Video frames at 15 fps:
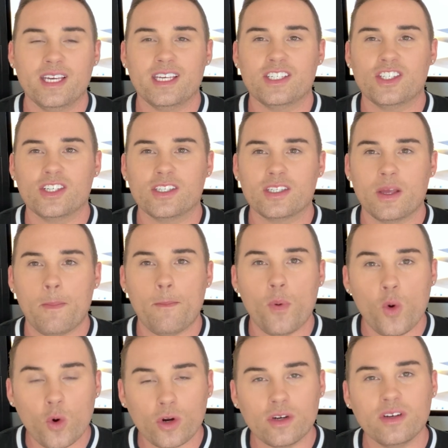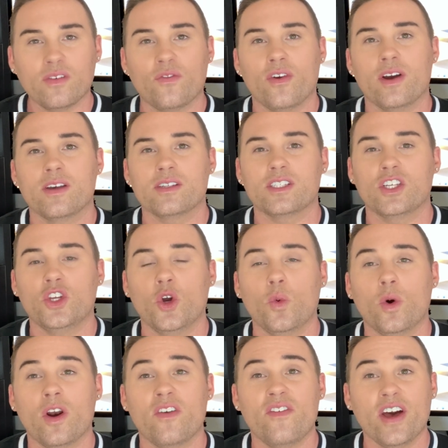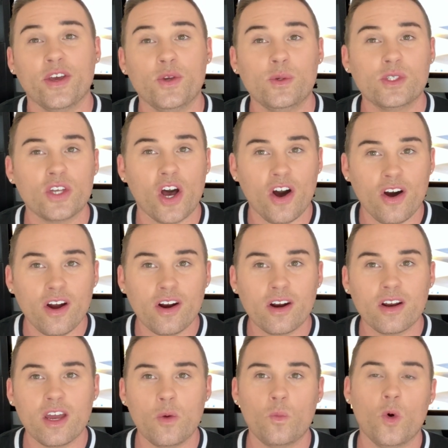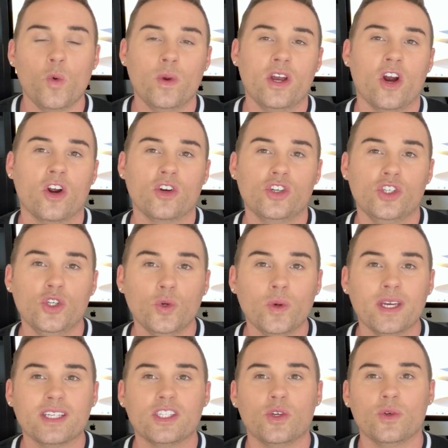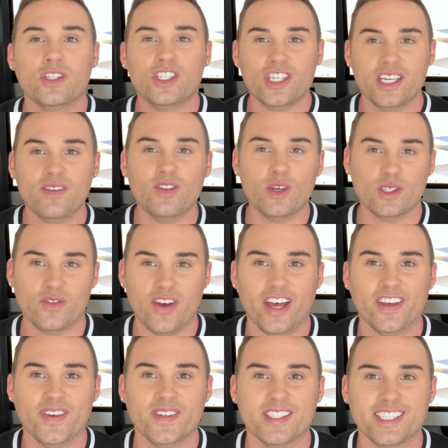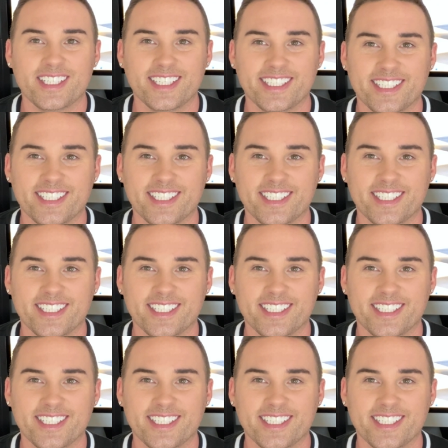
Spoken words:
it's just important for us to know what our values are and what we are doing to achieve those values.